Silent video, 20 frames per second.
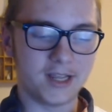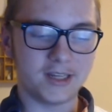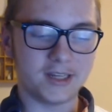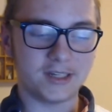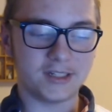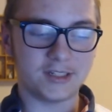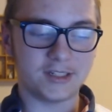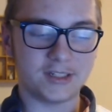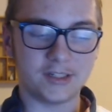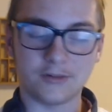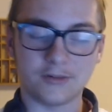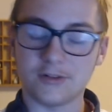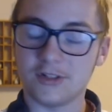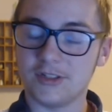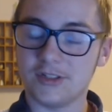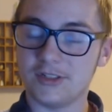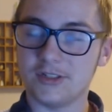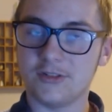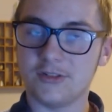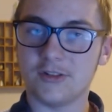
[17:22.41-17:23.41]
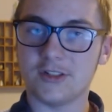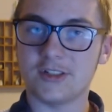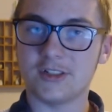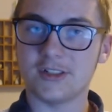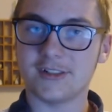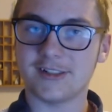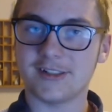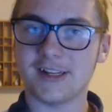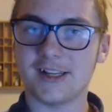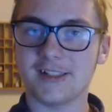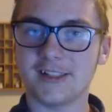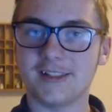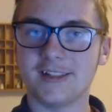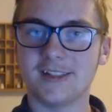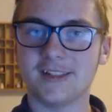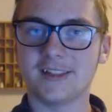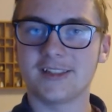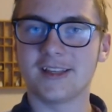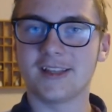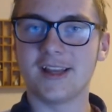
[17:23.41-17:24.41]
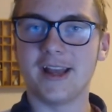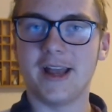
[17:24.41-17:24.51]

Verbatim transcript: serious situations like these.